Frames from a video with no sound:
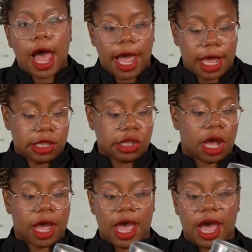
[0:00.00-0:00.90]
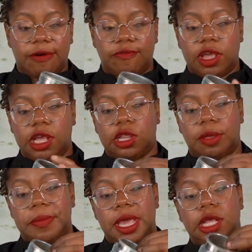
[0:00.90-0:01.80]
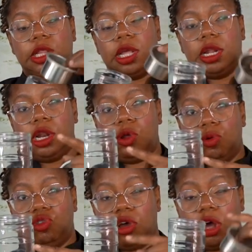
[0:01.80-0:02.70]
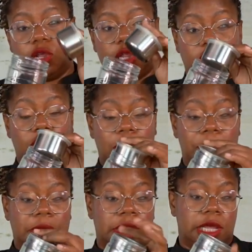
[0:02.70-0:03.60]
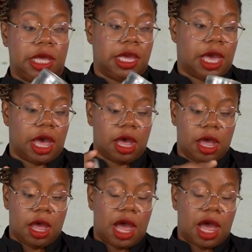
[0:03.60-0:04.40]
and I have these amazing little jars that you can basically get,